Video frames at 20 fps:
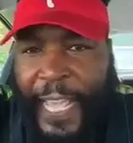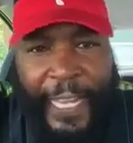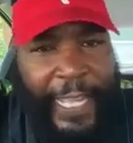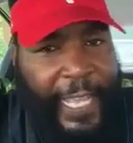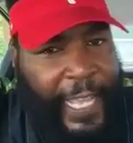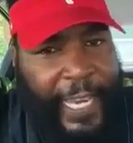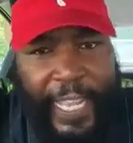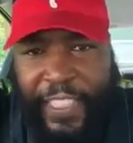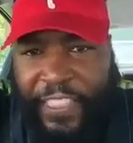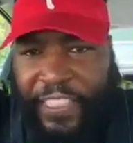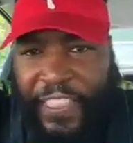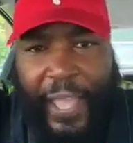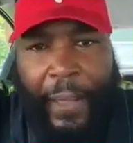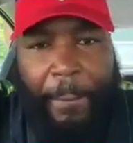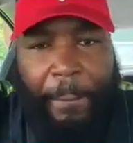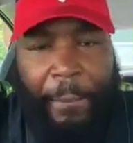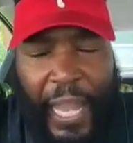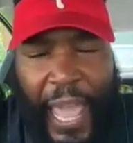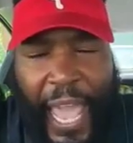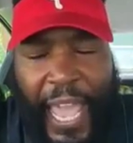that
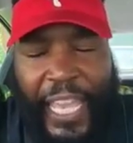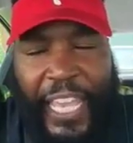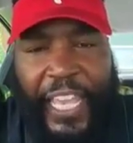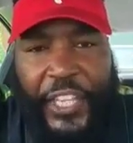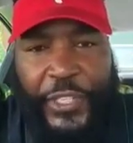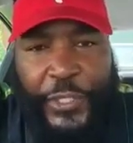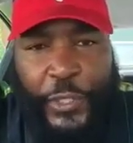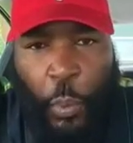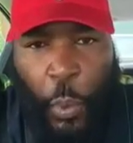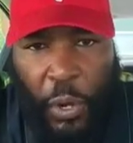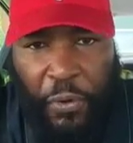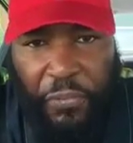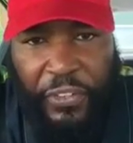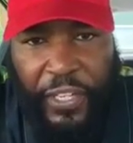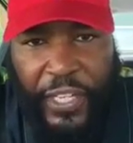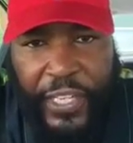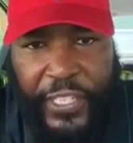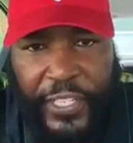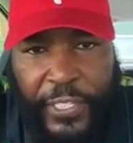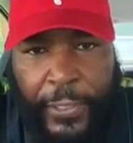anything black is
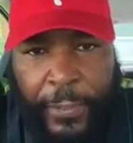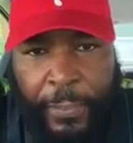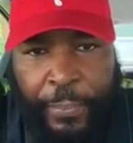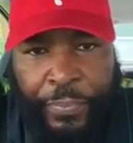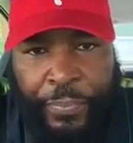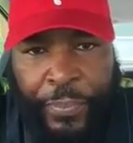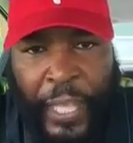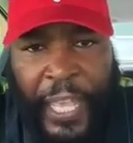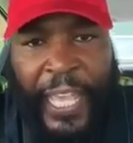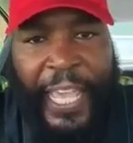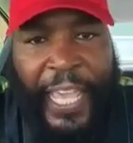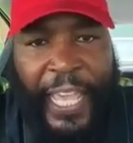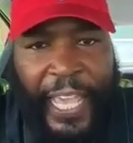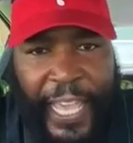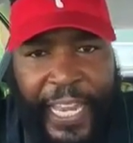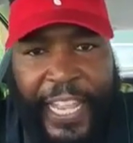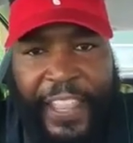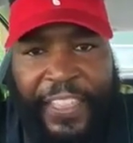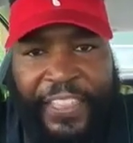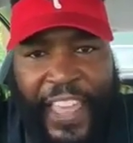worthless,
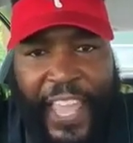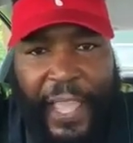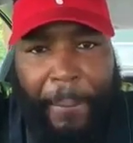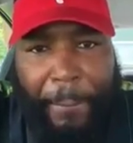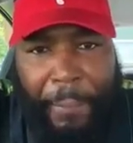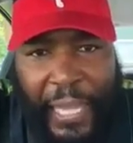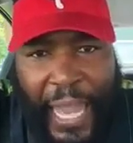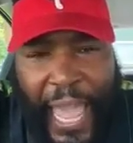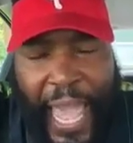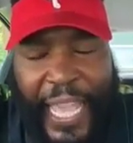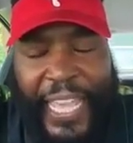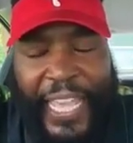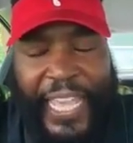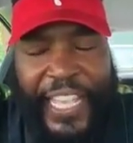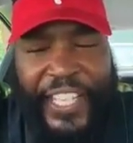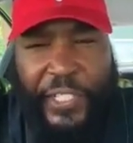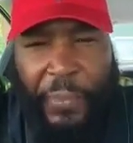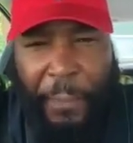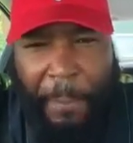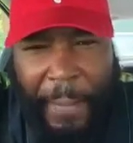anything black
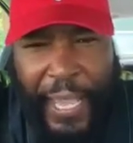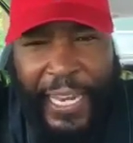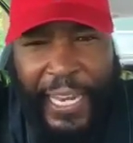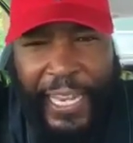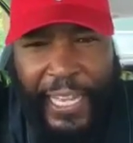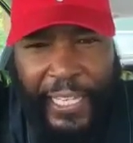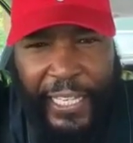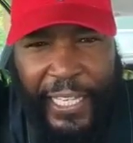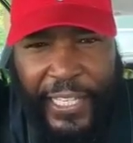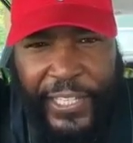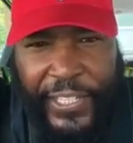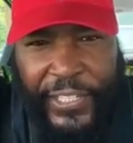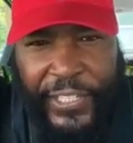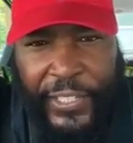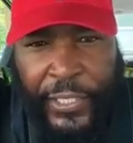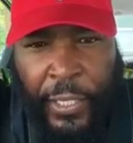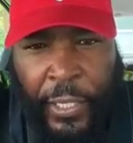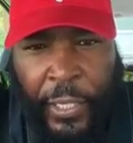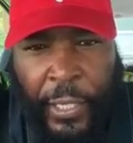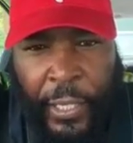is
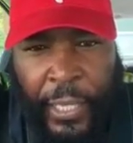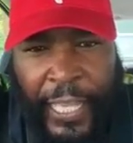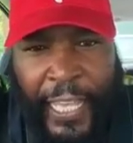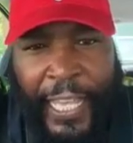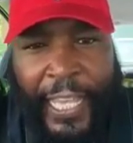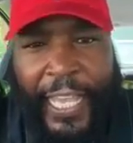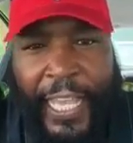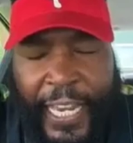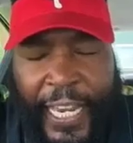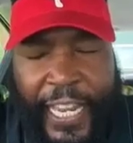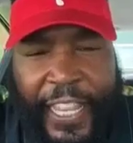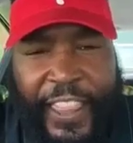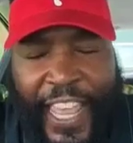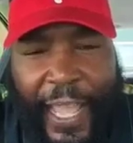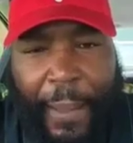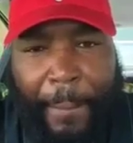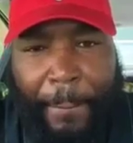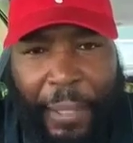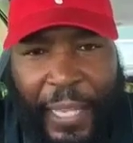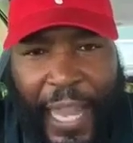meaningless,
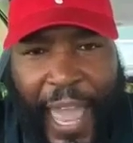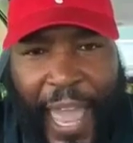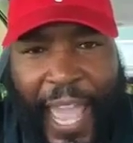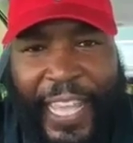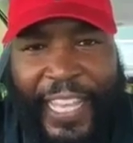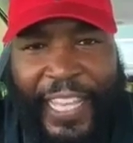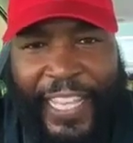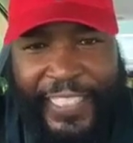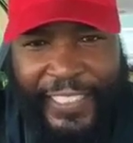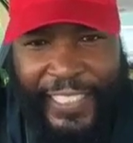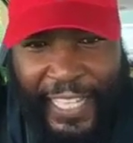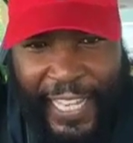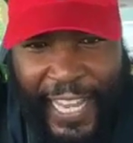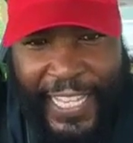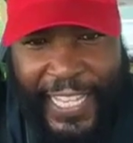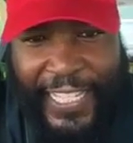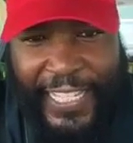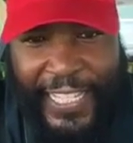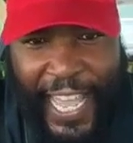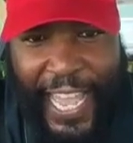anything black is
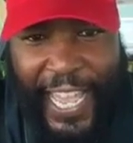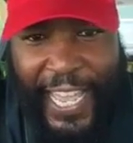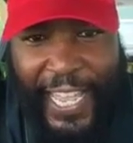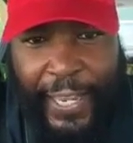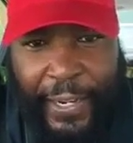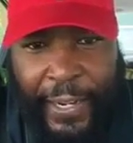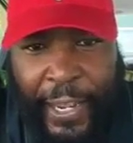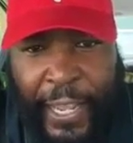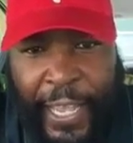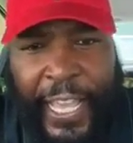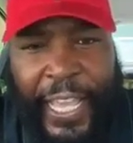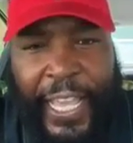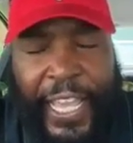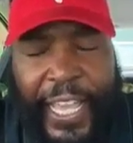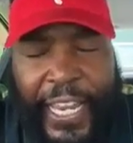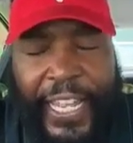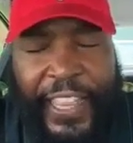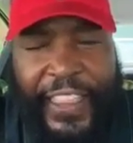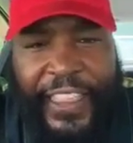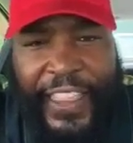less than,
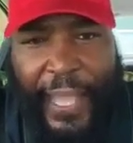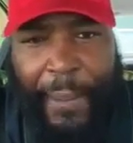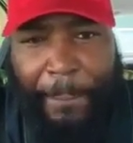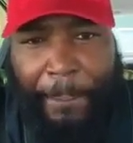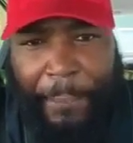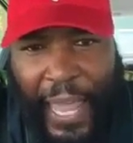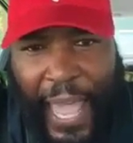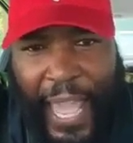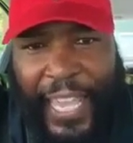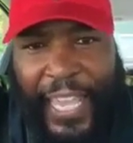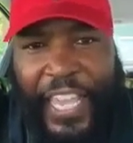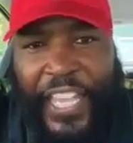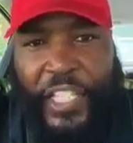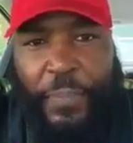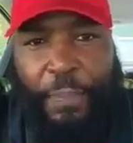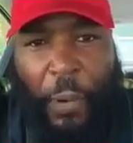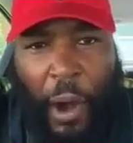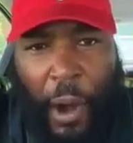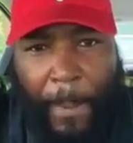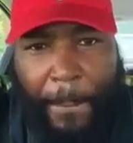anything black
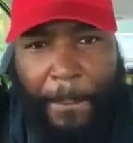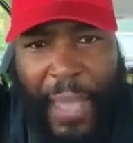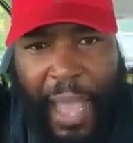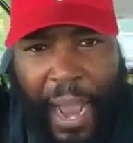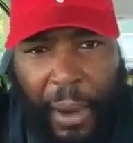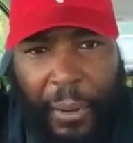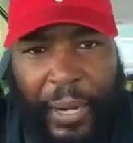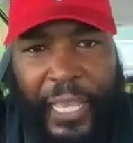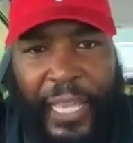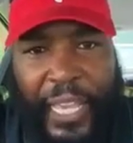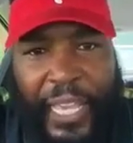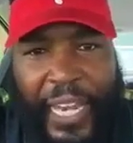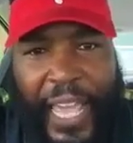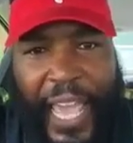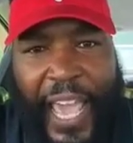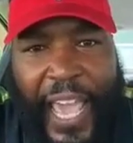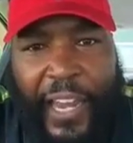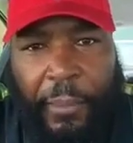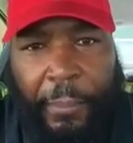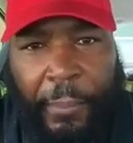is barbaric
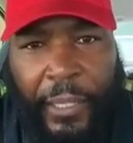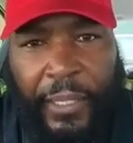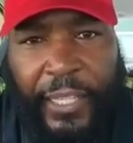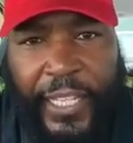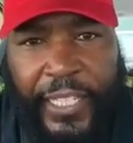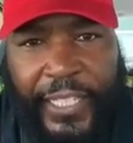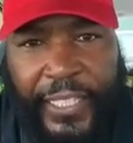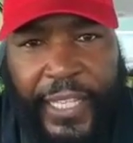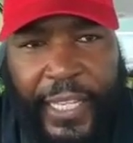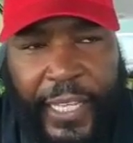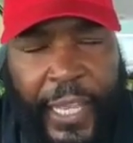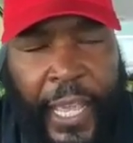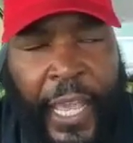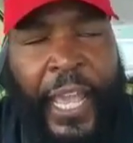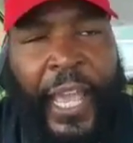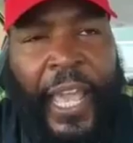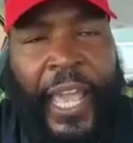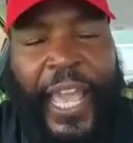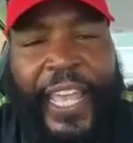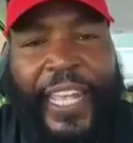and animalistic.
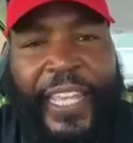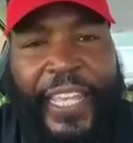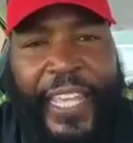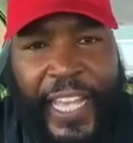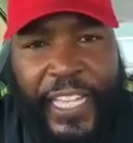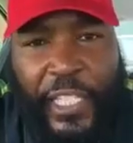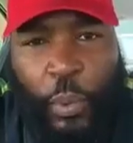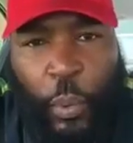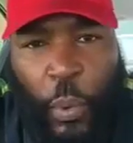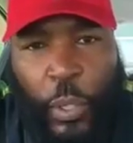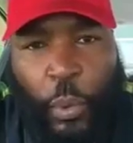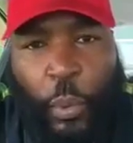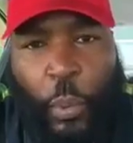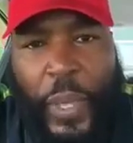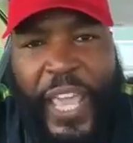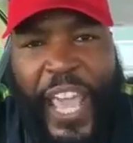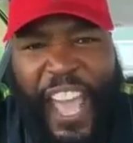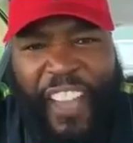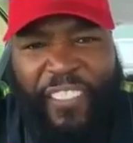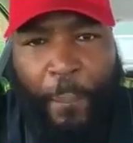And guess what?
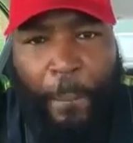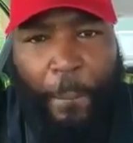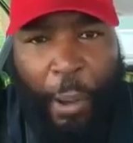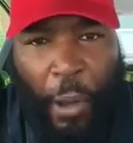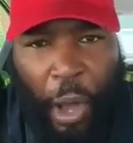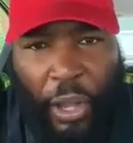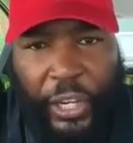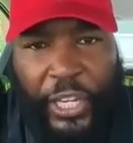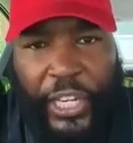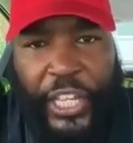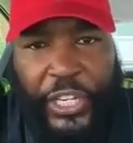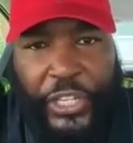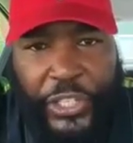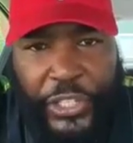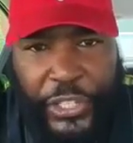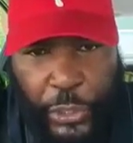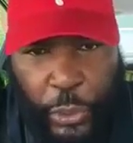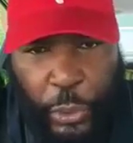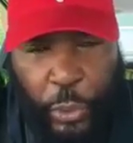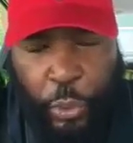We have bought
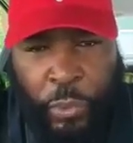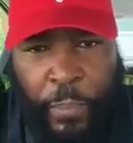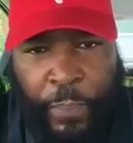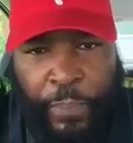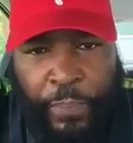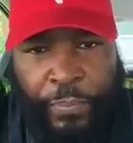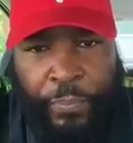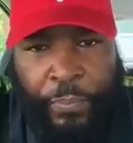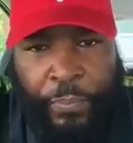into